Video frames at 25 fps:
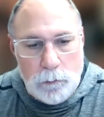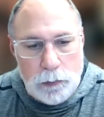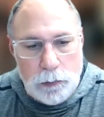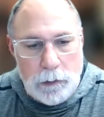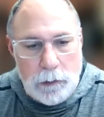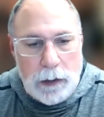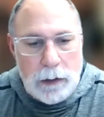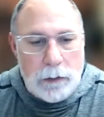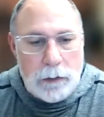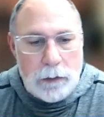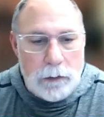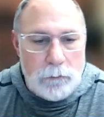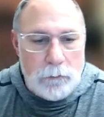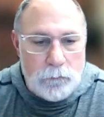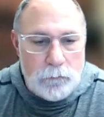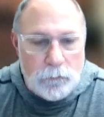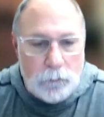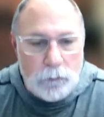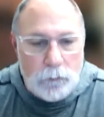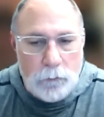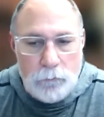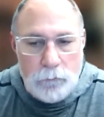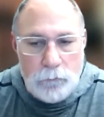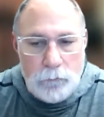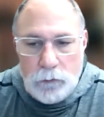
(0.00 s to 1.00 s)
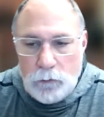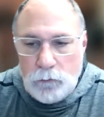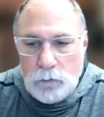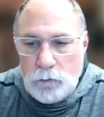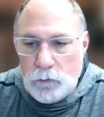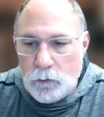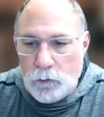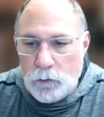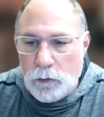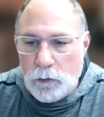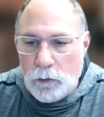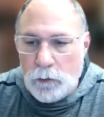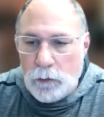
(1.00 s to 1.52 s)
planning for the
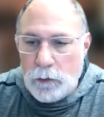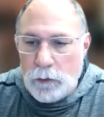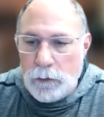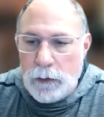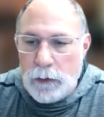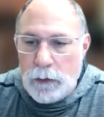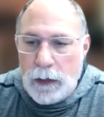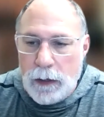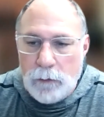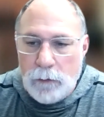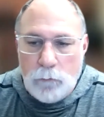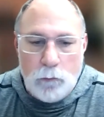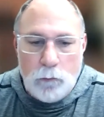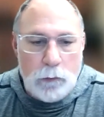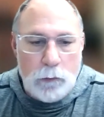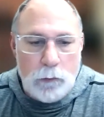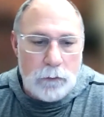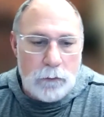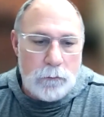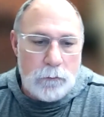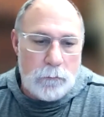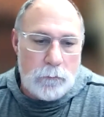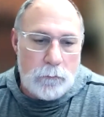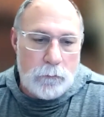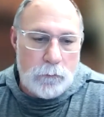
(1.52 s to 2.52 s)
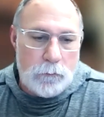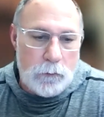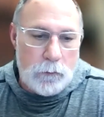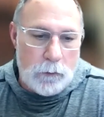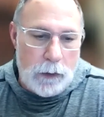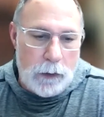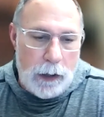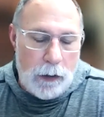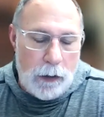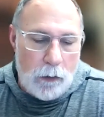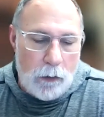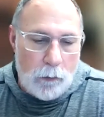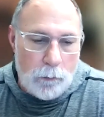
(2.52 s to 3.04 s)
future and that we should
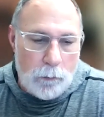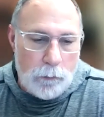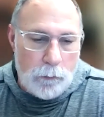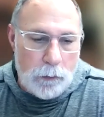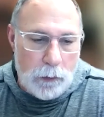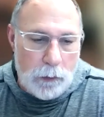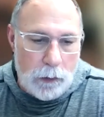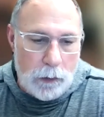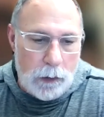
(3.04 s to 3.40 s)
help.